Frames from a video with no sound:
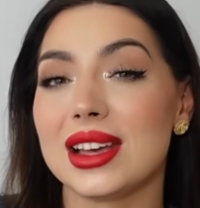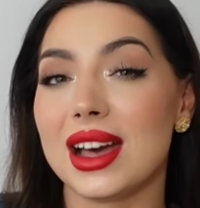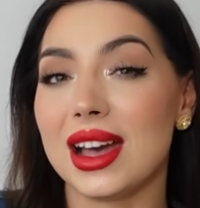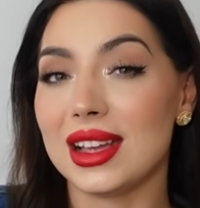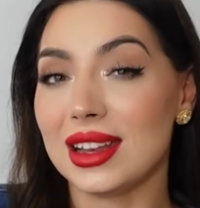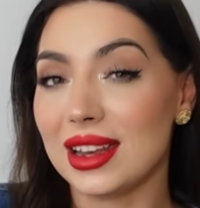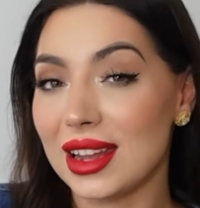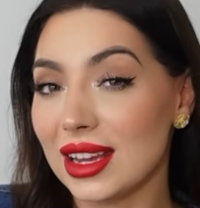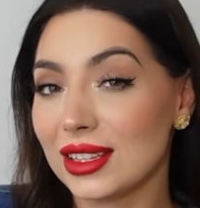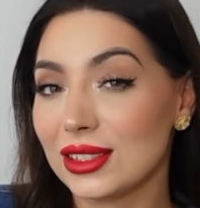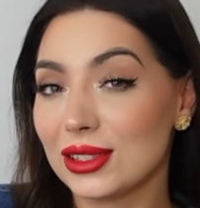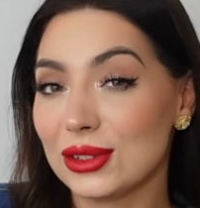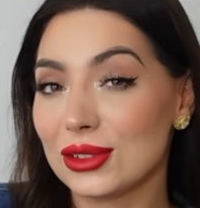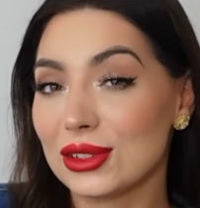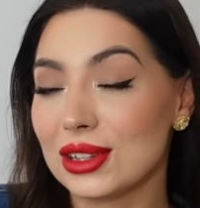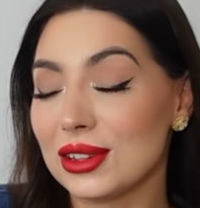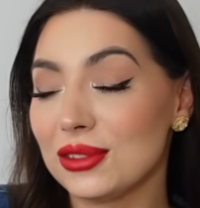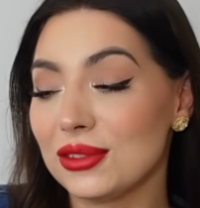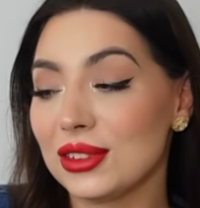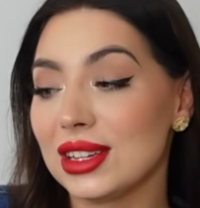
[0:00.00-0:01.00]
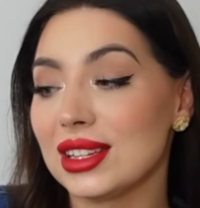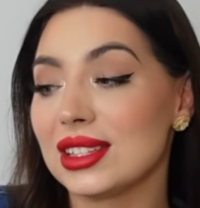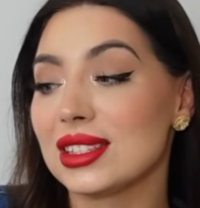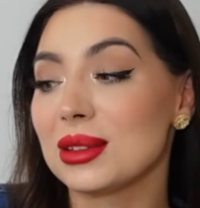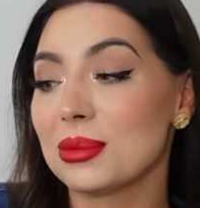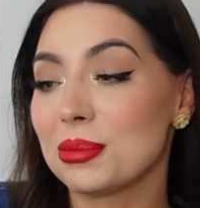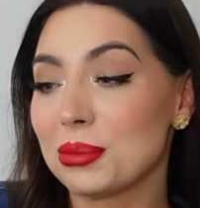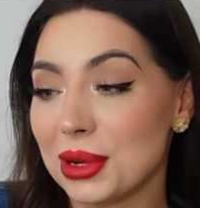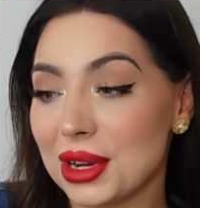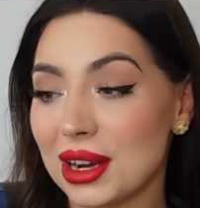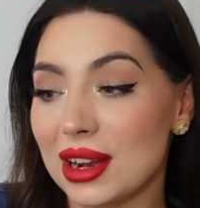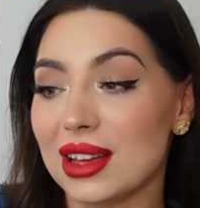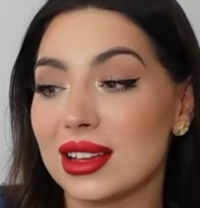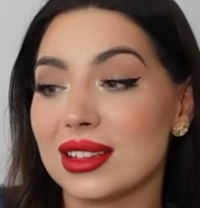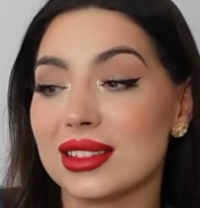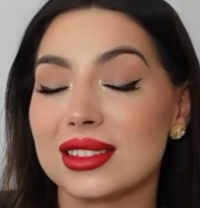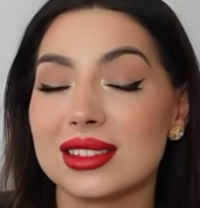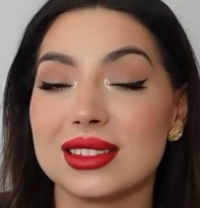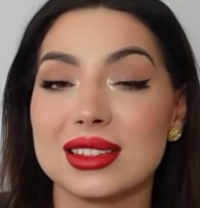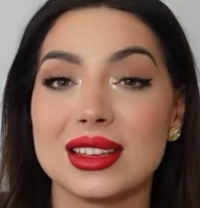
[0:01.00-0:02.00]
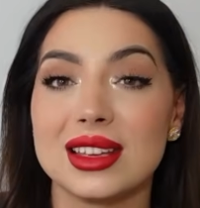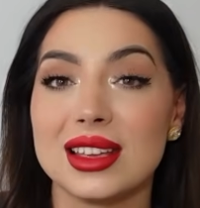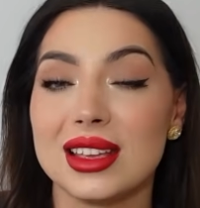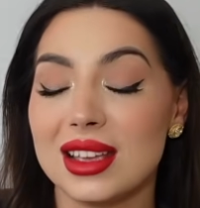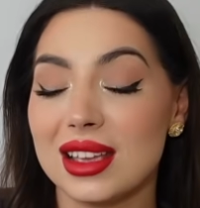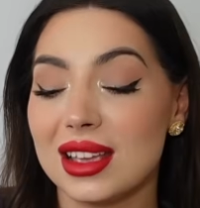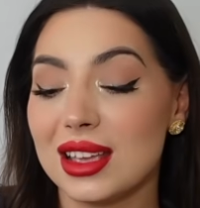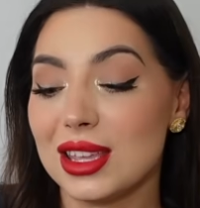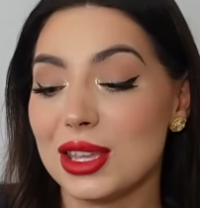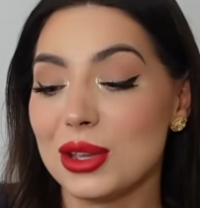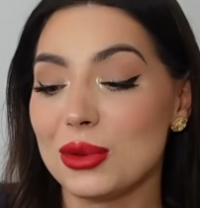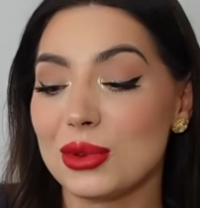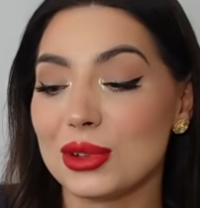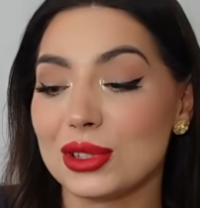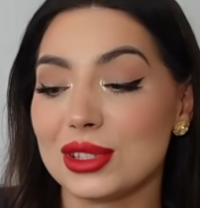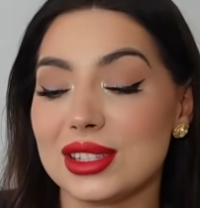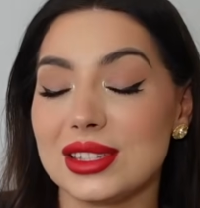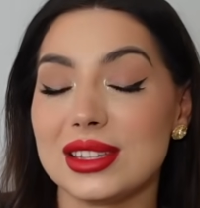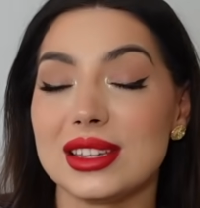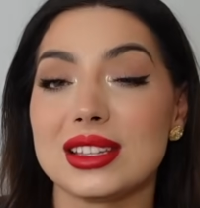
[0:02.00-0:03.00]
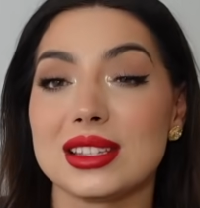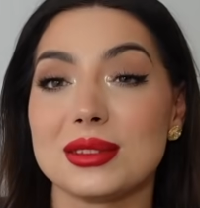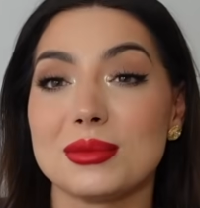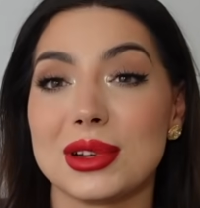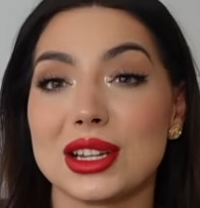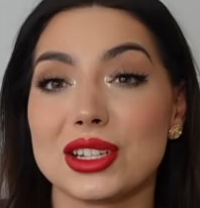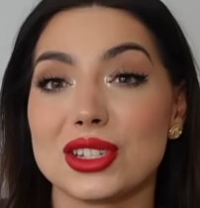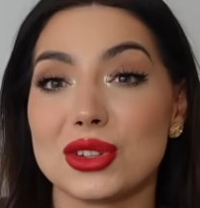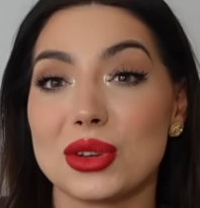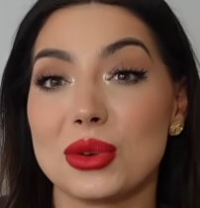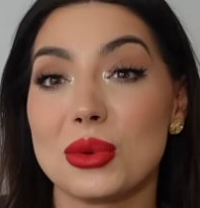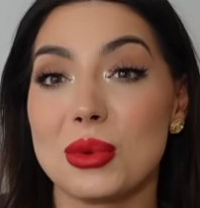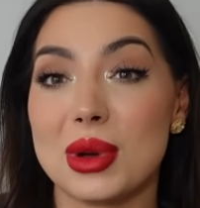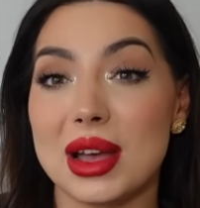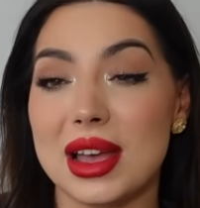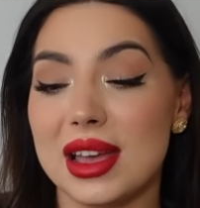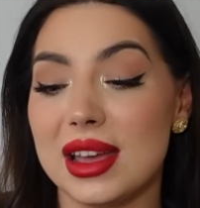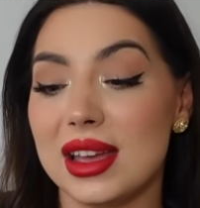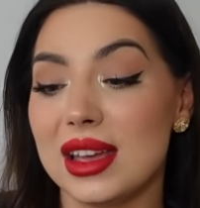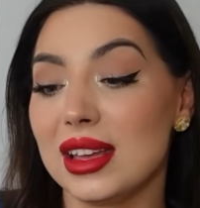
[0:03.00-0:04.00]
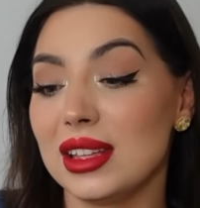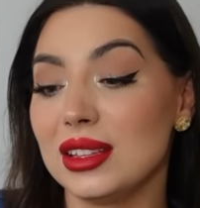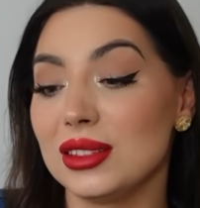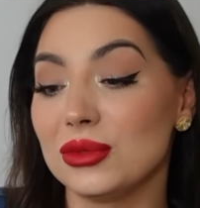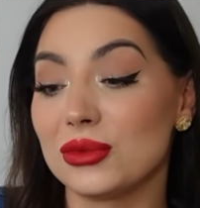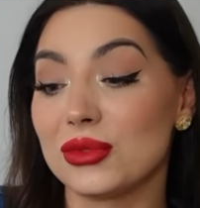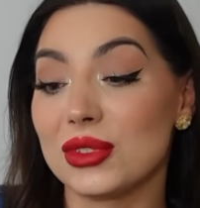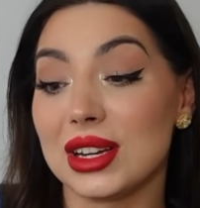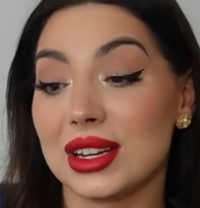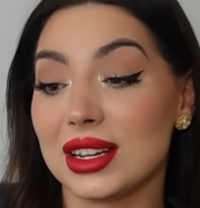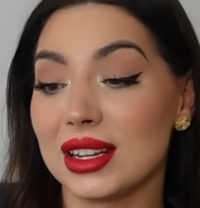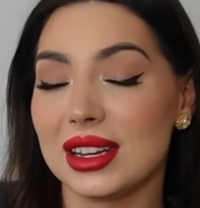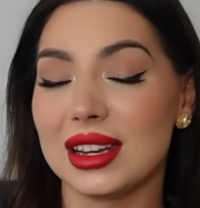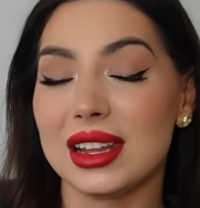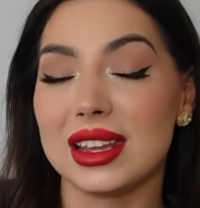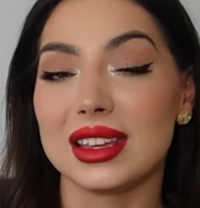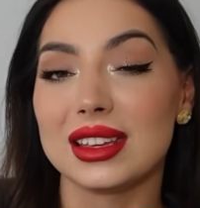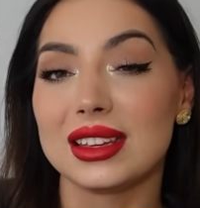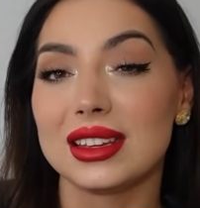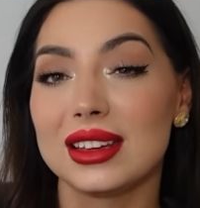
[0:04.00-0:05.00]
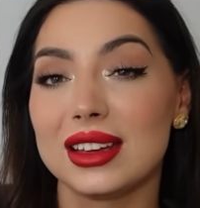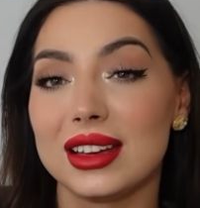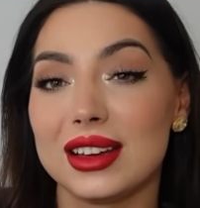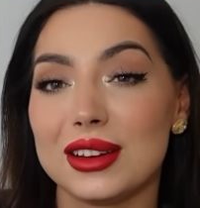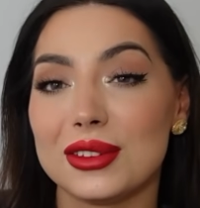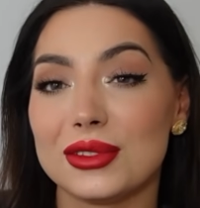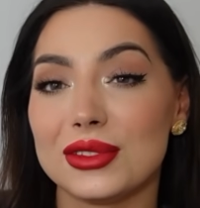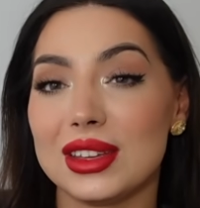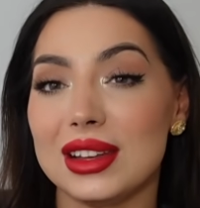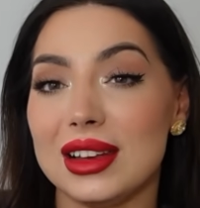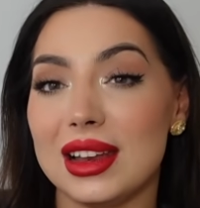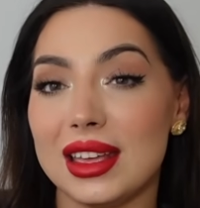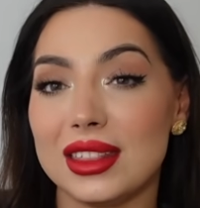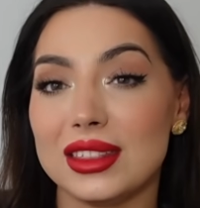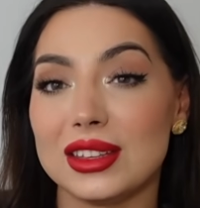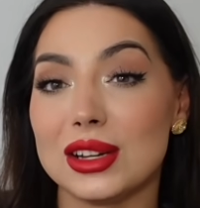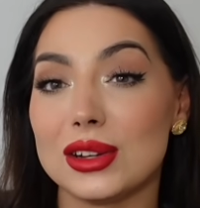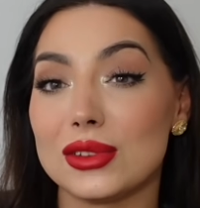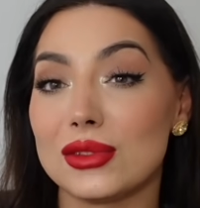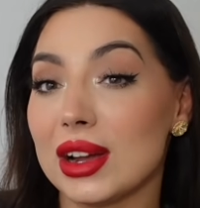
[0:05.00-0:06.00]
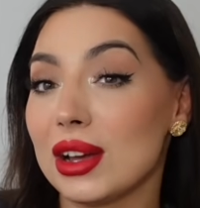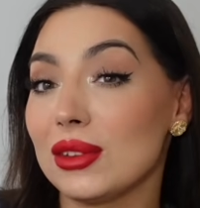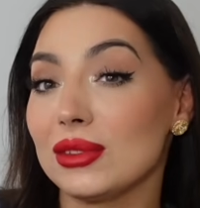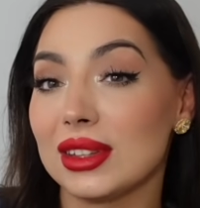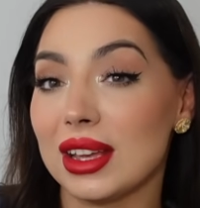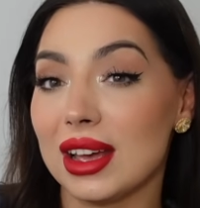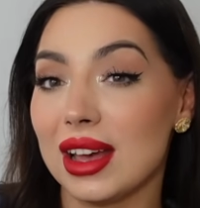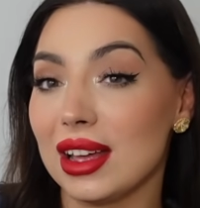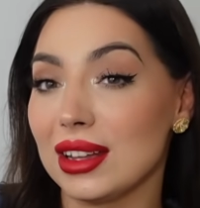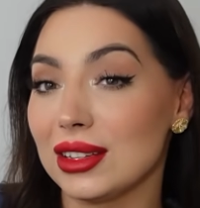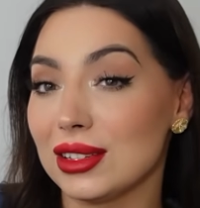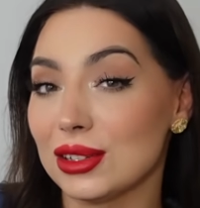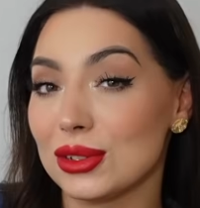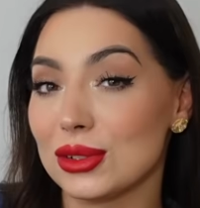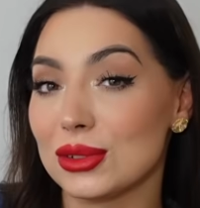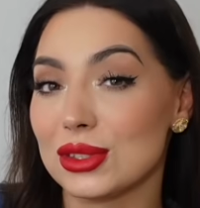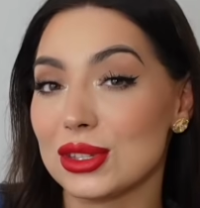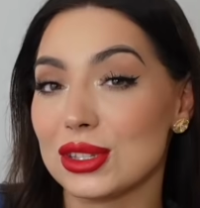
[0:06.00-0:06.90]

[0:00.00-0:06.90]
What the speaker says: I like the look of it, plus you won't see as much wear and wrinkling of the leather around the handles.